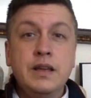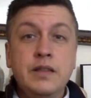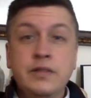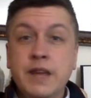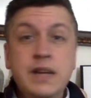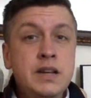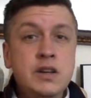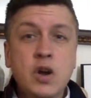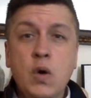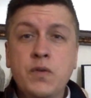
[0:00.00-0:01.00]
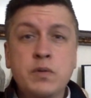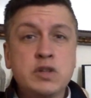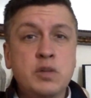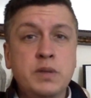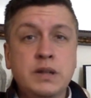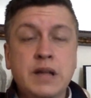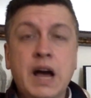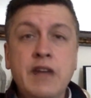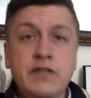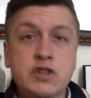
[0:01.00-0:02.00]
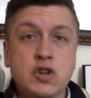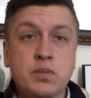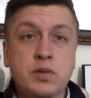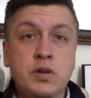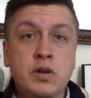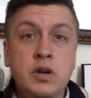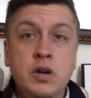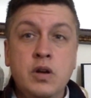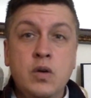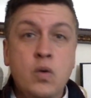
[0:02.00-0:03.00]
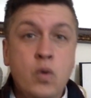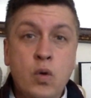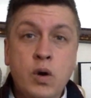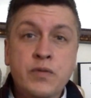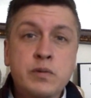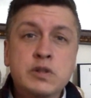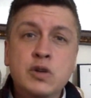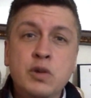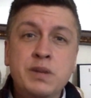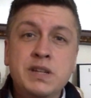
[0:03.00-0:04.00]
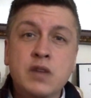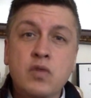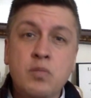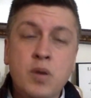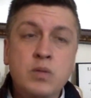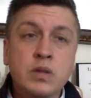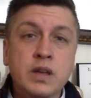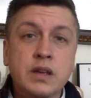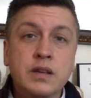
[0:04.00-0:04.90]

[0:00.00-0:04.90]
They didn't know if it was going to be a live interpreter or if it was going to be done remotely.